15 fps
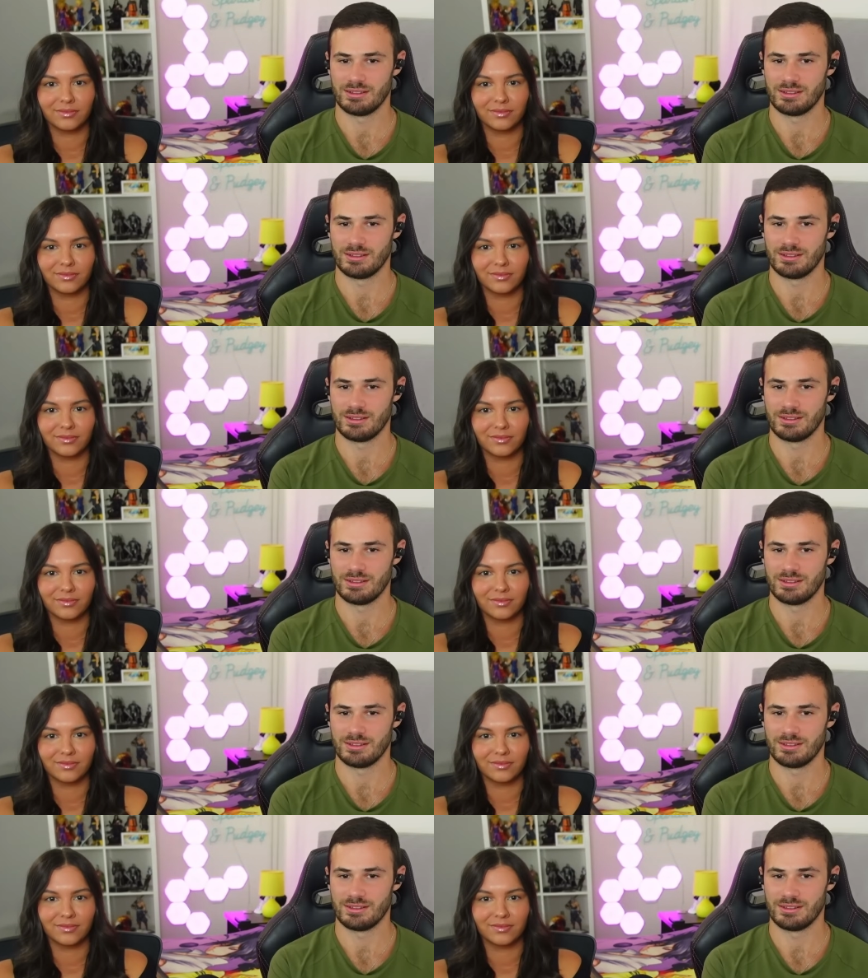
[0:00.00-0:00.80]
Speaker 1: like you.
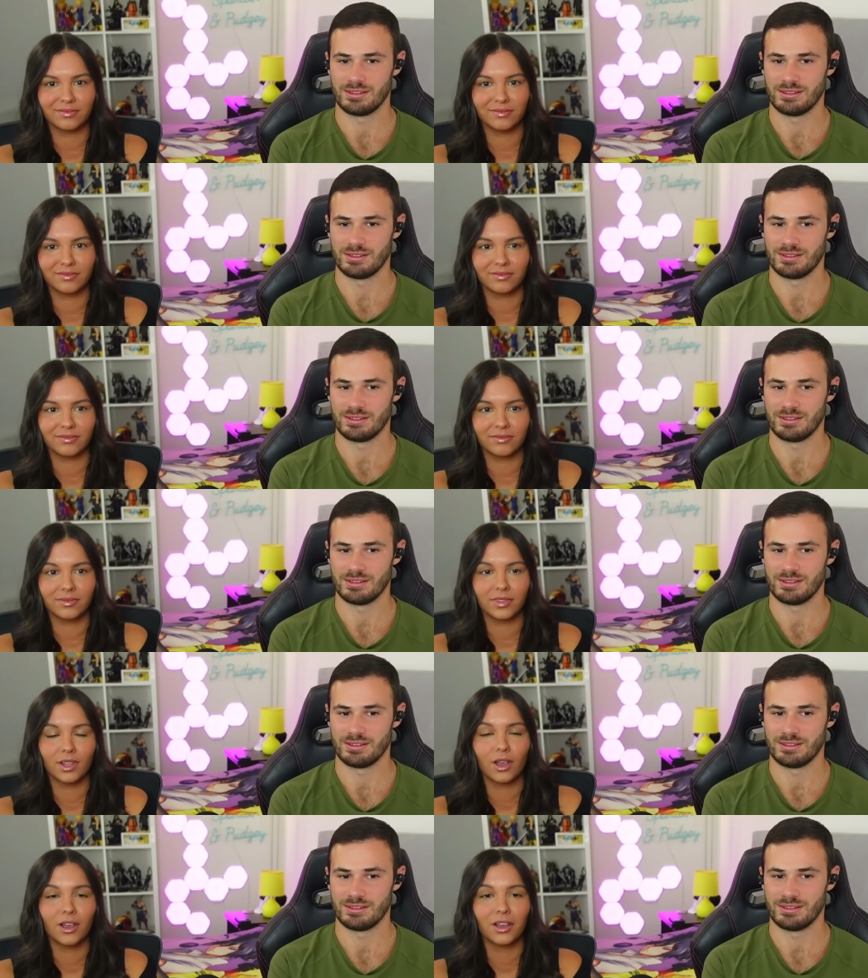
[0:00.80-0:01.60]

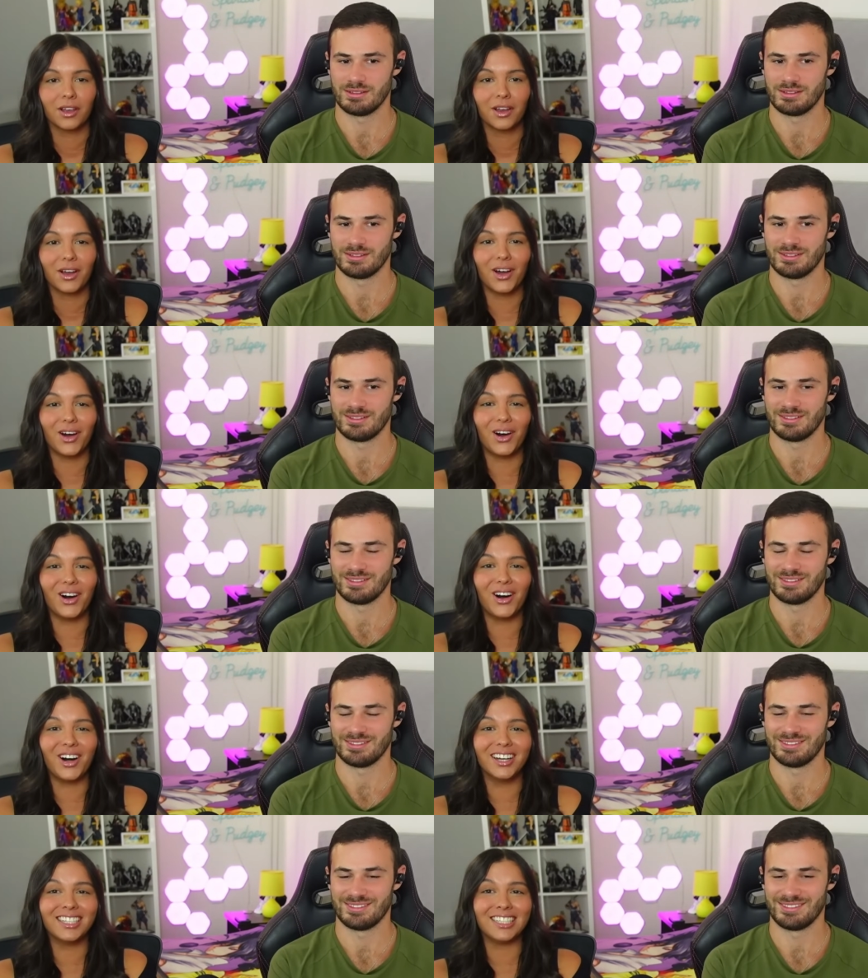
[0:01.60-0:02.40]

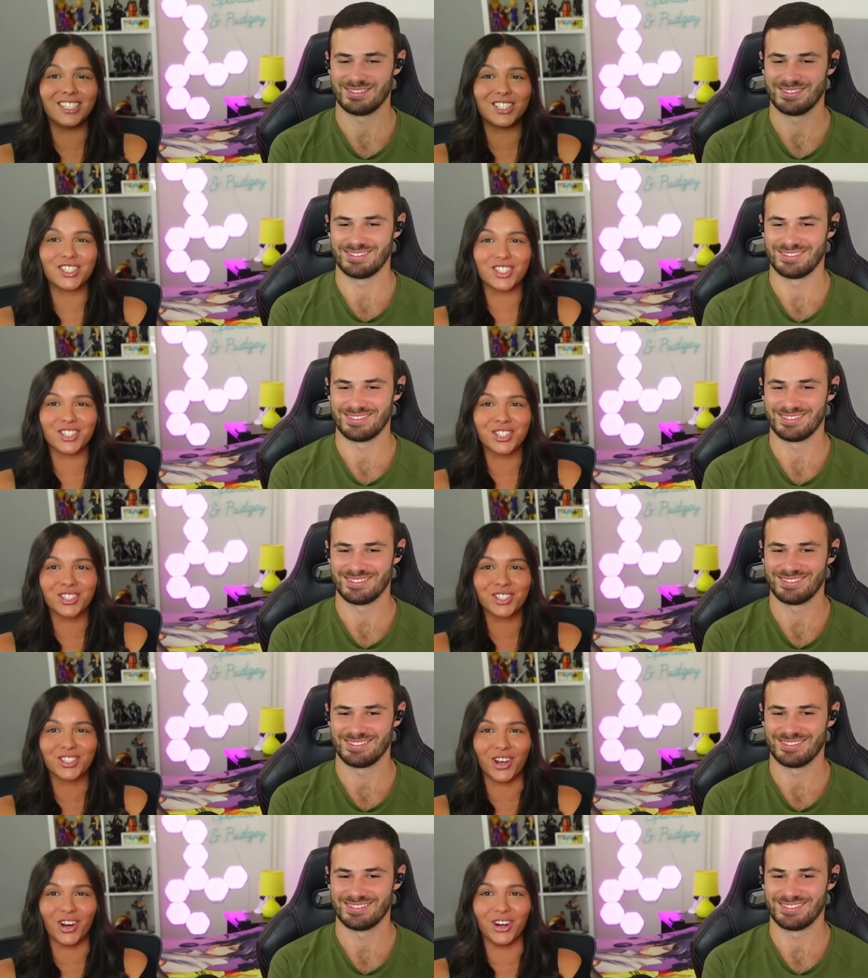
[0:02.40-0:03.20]
Oh, he's
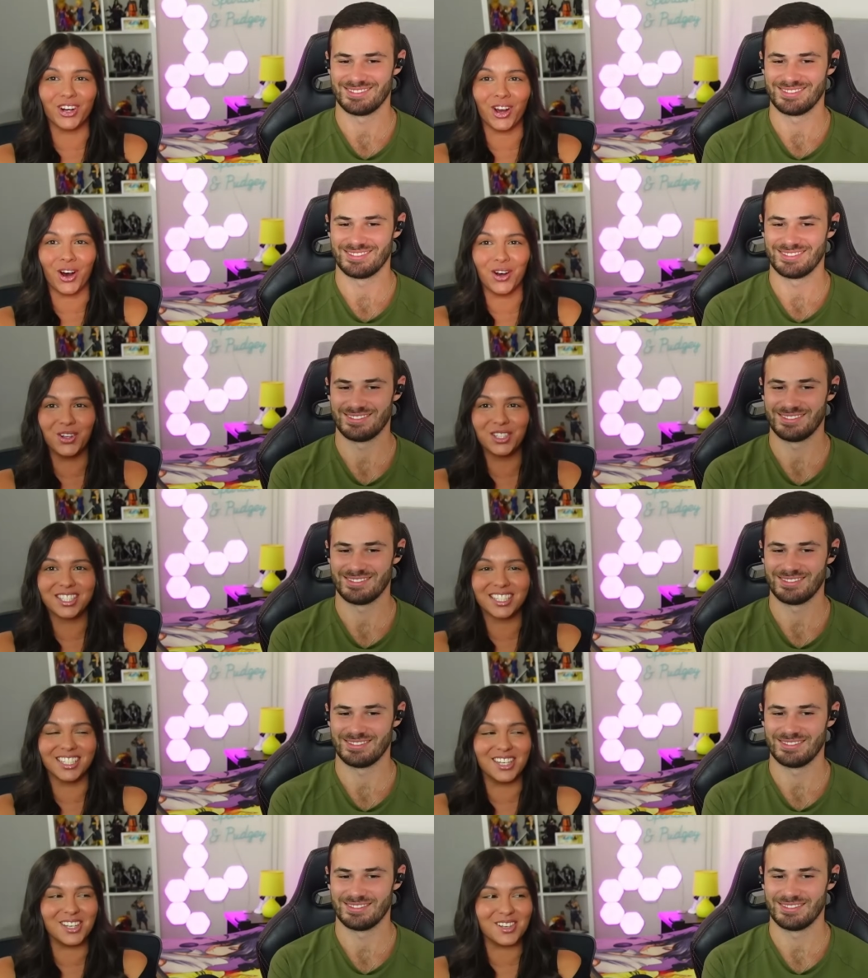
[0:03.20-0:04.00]
just so
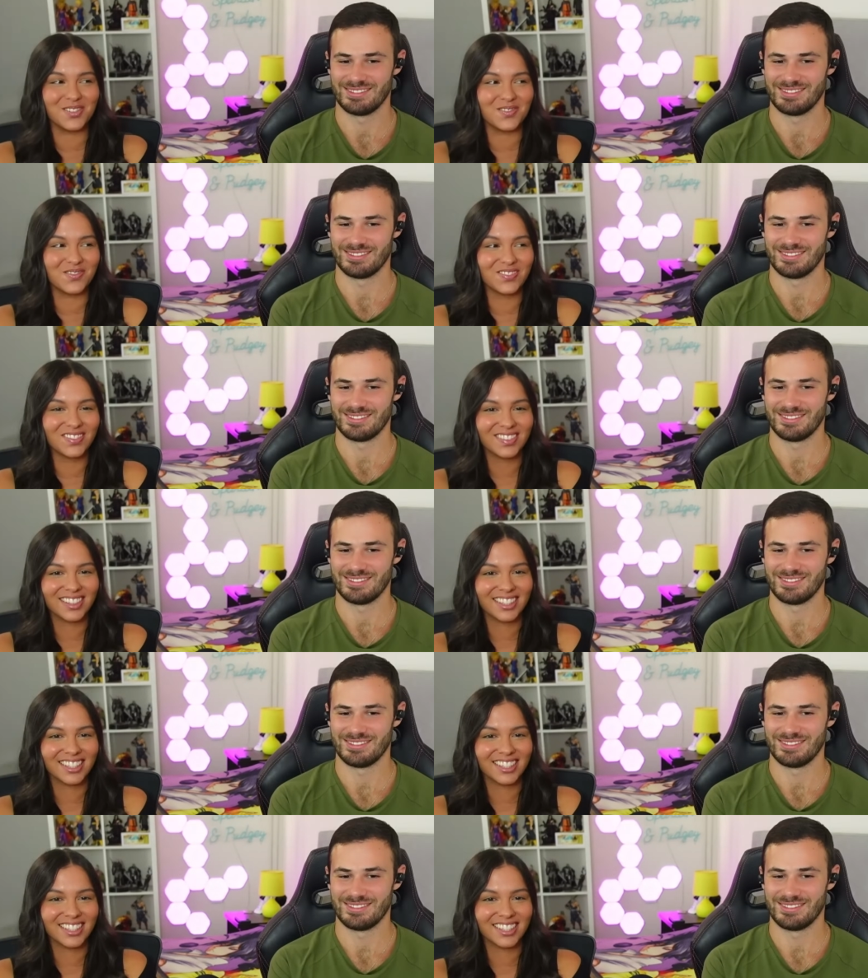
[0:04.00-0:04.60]
wholesome.